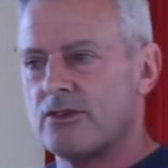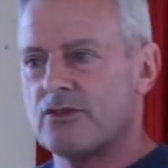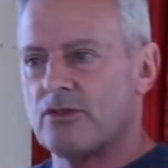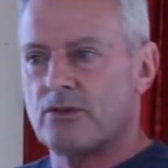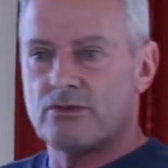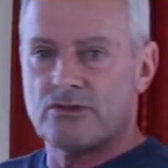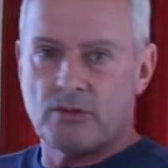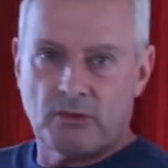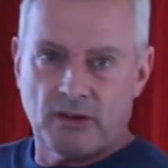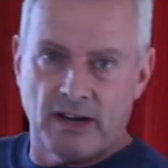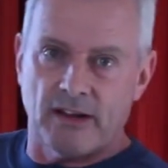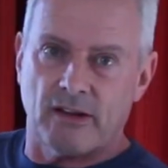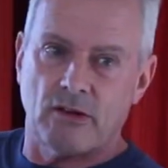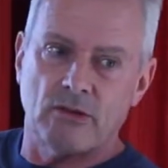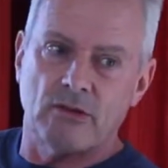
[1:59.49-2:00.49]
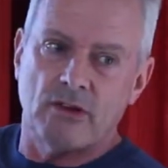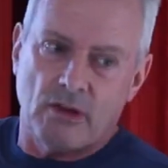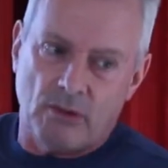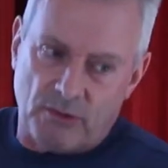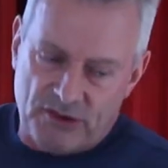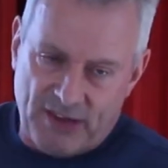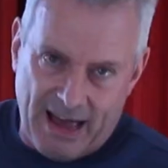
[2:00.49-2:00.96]
So
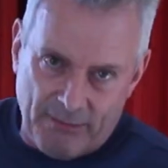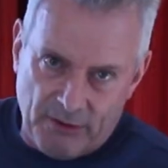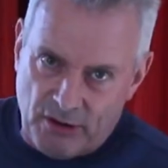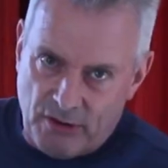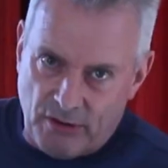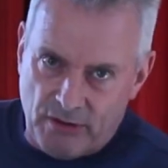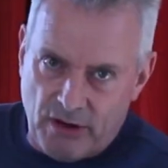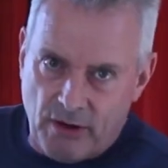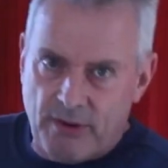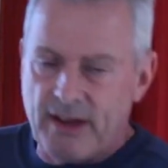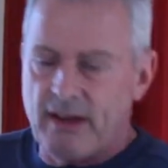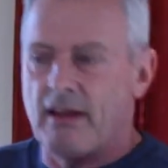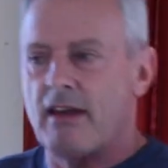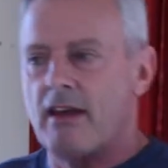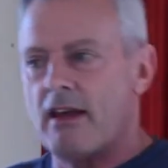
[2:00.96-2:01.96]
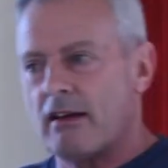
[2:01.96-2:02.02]
subclinical, when it's happening, you don't know it.